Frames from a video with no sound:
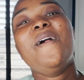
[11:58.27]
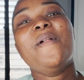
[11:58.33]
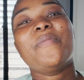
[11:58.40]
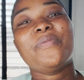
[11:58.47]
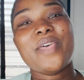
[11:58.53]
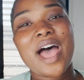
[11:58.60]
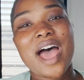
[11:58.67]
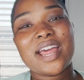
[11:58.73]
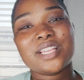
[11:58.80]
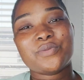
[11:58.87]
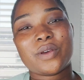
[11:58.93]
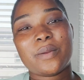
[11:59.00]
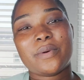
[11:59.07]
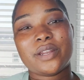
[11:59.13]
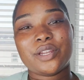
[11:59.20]
that is
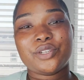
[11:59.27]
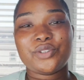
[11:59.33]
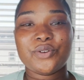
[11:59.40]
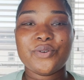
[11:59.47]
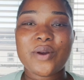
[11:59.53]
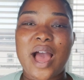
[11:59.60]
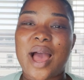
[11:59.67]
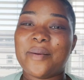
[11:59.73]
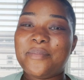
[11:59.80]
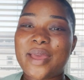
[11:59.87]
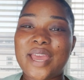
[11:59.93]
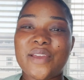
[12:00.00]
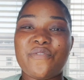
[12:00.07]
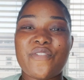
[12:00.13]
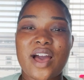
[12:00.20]
what I'm gonna do. I
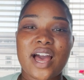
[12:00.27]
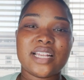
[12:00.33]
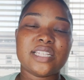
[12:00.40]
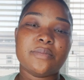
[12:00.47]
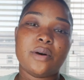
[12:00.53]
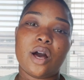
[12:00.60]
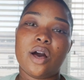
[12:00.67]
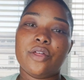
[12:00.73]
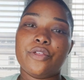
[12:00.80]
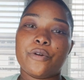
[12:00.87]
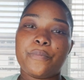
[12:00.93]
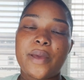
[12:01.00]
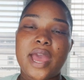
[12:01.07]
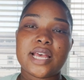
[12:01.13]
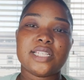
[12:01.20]
may find some other
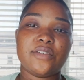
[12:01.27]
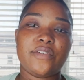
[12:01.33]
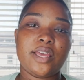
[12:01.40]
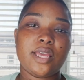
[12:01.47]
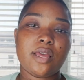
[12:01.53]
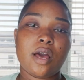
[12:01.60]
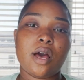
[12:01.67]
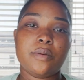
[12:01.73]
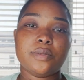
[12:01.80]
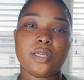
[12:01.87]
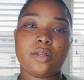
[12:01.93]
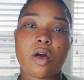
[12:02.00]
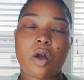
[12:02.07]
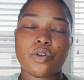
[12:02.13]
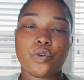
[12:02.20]
passive incomes
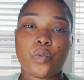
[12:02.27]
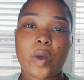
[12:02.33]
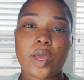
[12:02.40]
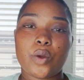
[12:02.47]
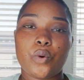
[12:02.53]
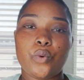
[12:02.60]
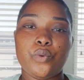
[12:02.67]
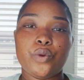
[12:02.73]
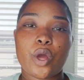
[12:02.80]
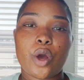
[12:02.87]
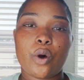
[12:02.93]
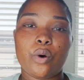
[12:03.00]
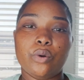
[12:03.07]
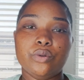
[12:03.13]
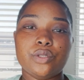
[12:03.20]
along the way, who
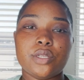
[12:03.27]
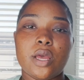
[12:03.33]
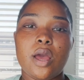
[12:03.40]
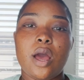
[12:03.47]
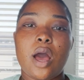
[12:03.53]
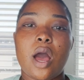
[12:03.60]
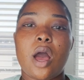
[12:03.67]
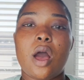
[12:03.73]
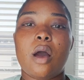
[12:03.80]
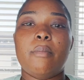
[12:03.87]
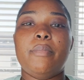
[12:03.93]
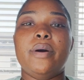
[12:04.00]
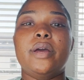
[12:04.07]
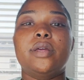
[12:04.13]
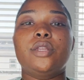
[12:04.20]
knows? Um,
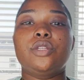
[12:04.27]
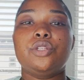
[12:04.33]
but